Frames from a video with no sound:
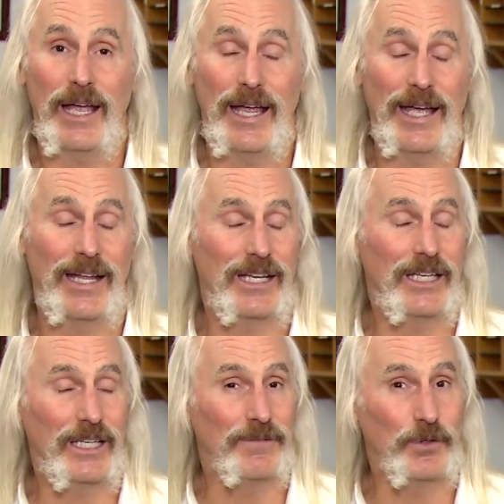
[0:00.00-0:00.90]
And
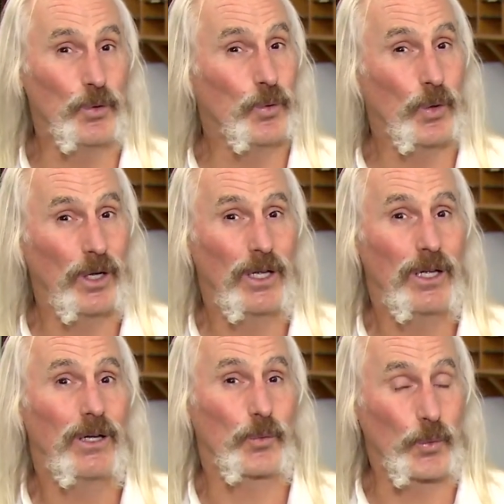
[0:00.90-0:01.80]
if you
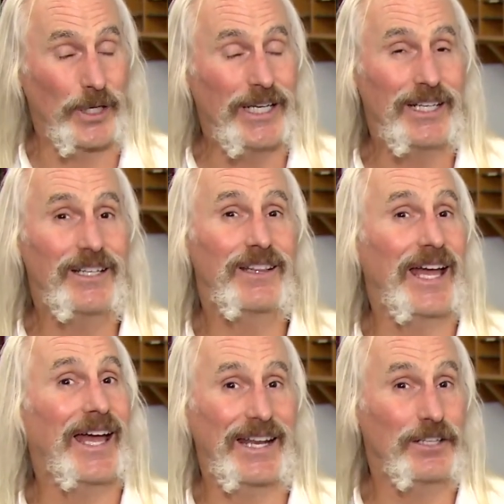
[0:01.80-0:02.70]
read into
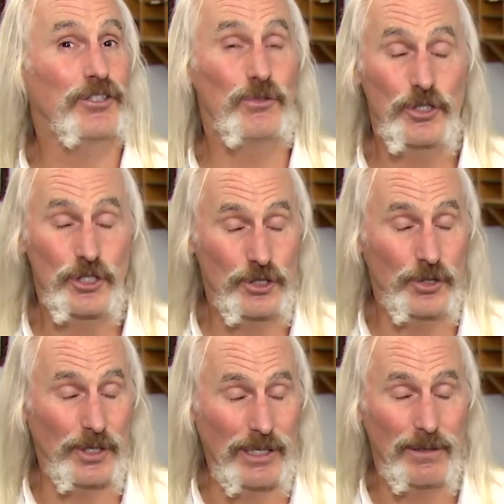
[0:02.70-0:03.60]
that as you
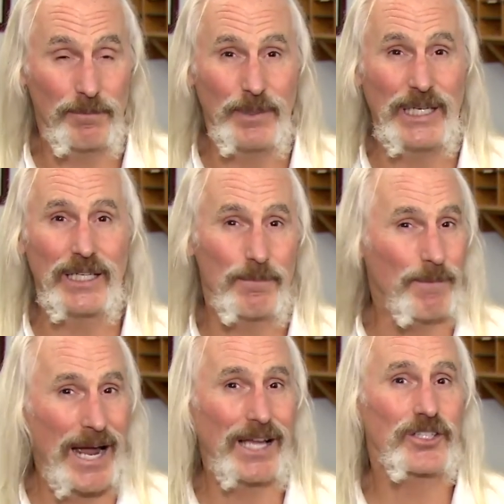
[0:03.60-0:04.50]
should, being the
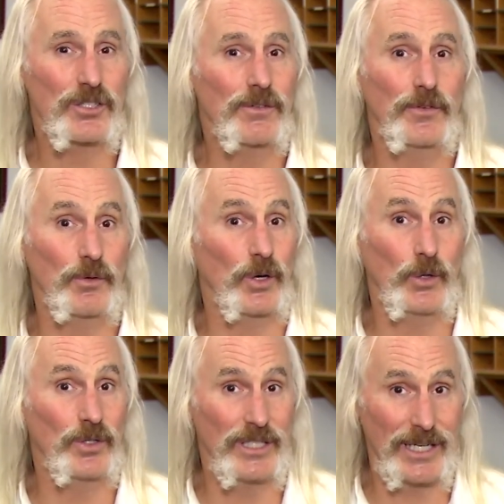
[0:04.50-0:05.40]
master of your
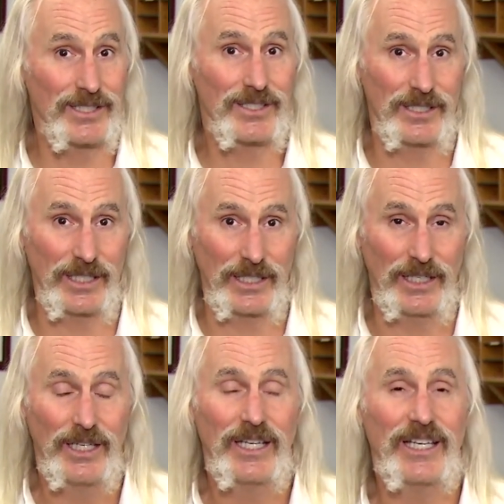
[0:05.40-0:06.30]
own destiny
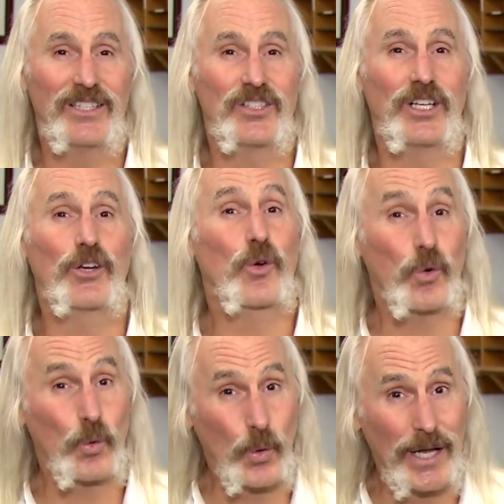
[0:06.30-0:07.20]
is an
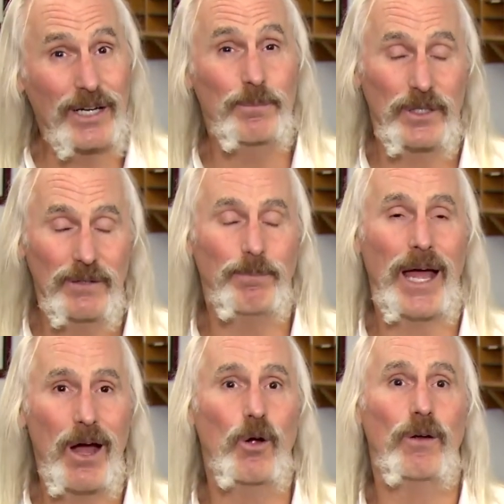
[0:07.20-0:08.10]
incredibly
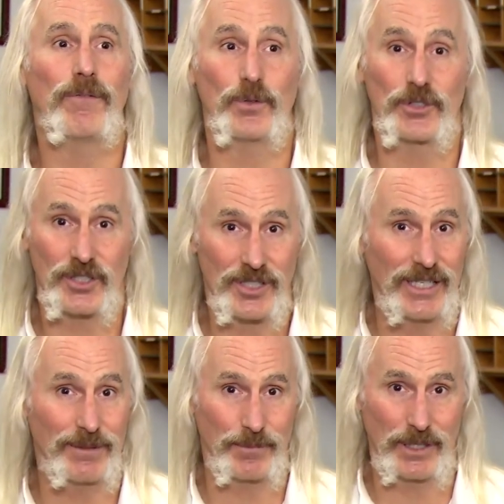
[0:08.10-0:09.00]
powerful
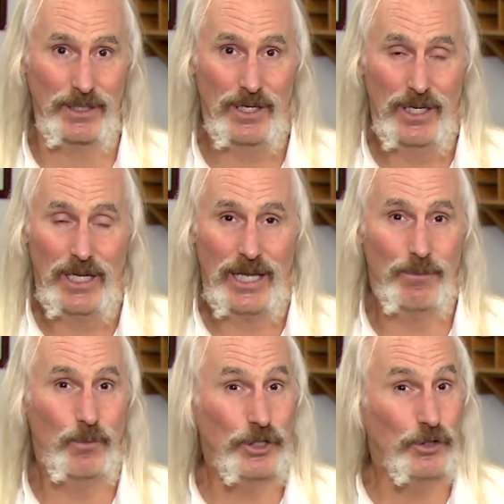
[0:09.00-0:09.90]
statement.
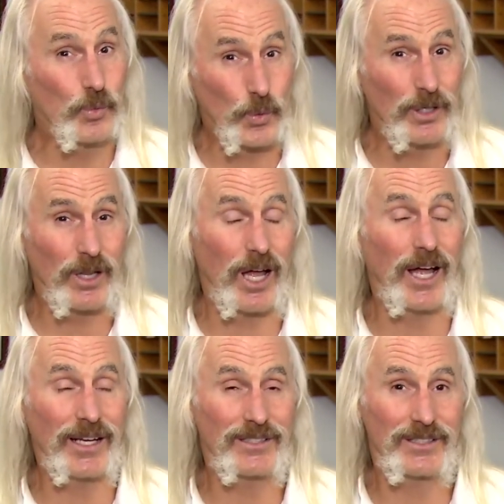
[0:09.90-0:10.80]
And when you
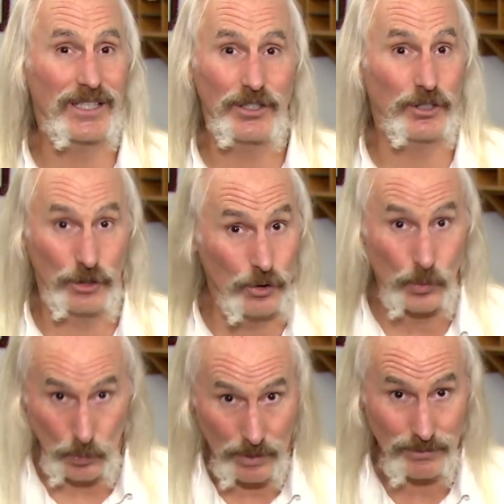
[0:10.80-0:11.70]
realize that
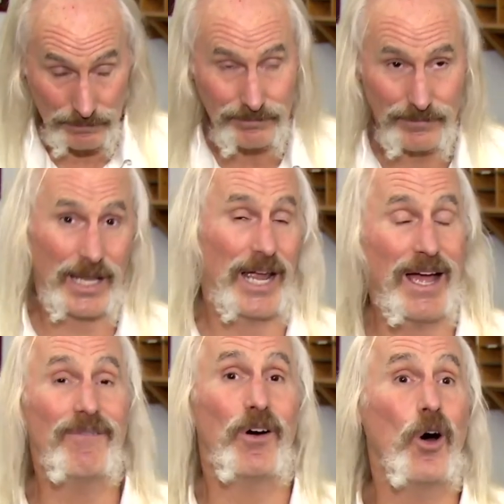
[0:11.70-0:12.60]
you
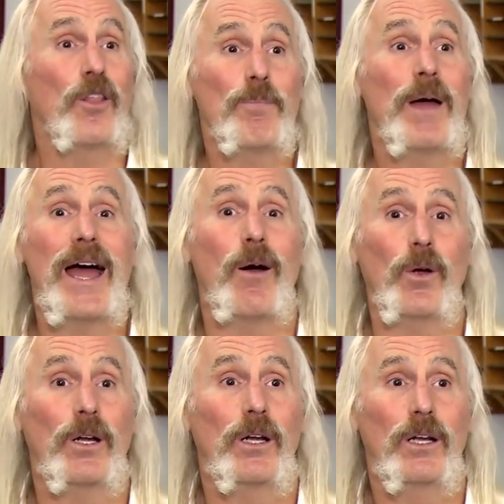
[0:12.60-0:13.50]
have all the power